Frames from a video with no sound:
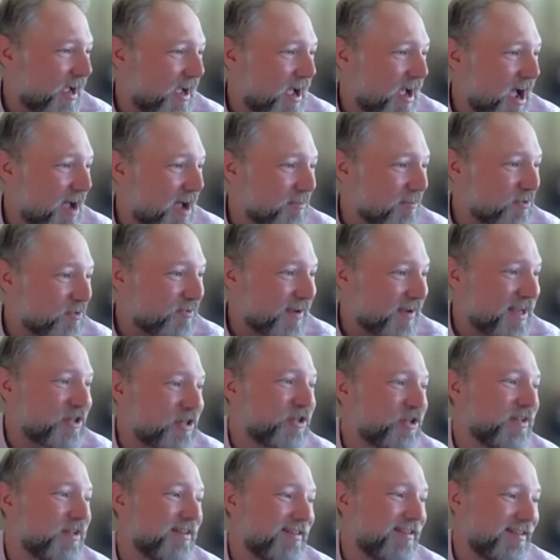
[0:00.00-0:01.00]

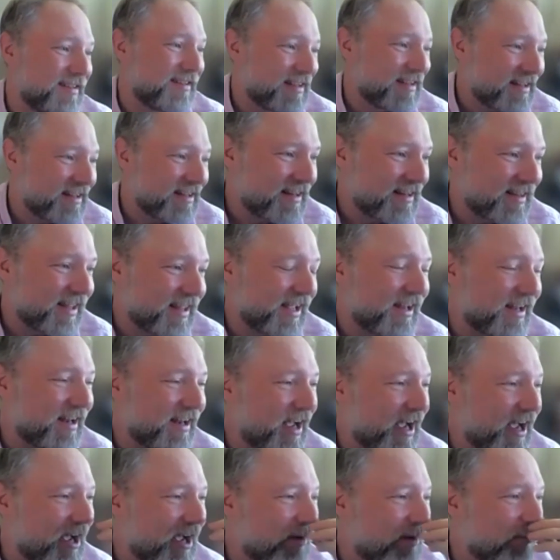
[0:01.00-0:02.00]
observations
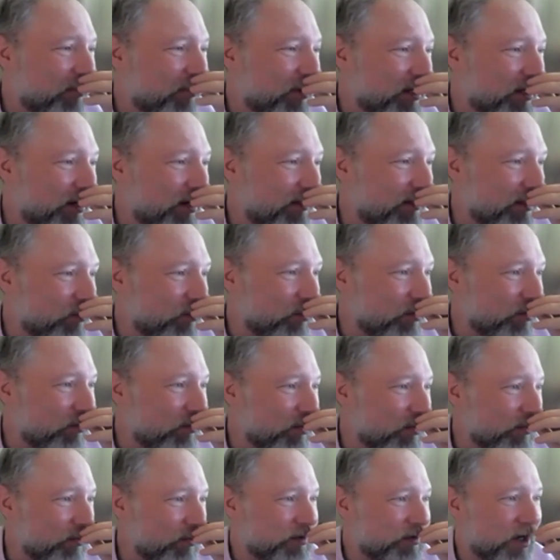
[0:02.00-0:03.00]
that um, you know I think we'll,
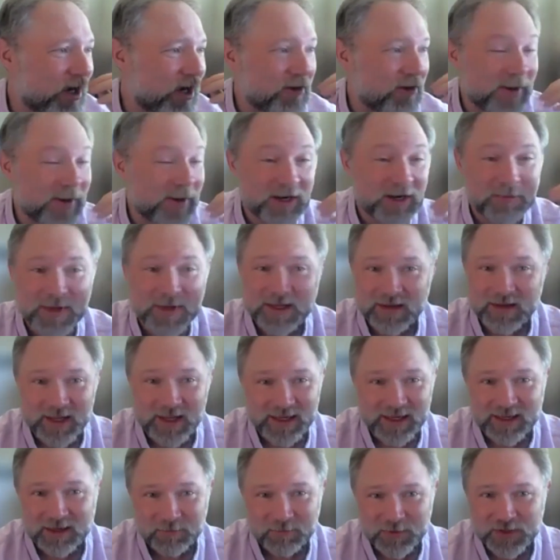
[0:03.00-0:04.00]
we'll talk about a bit,
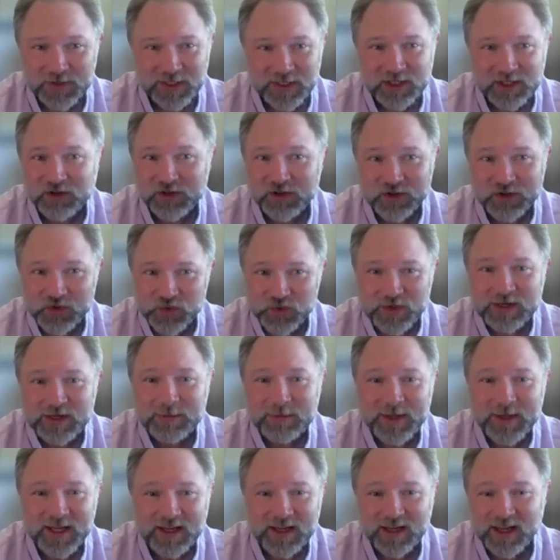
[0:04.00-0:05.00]
like in particular
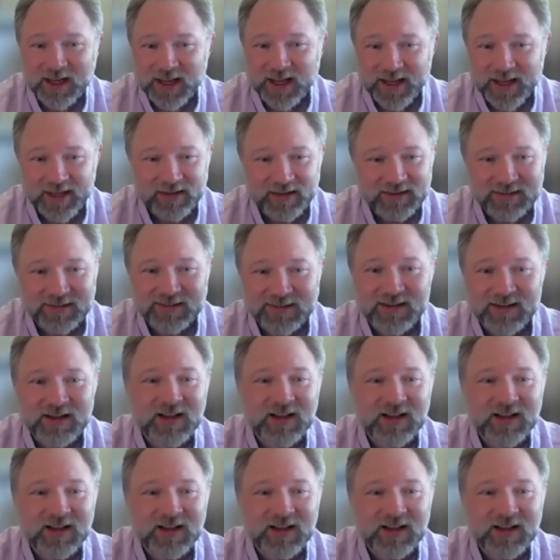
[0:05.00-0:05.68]
dreaming and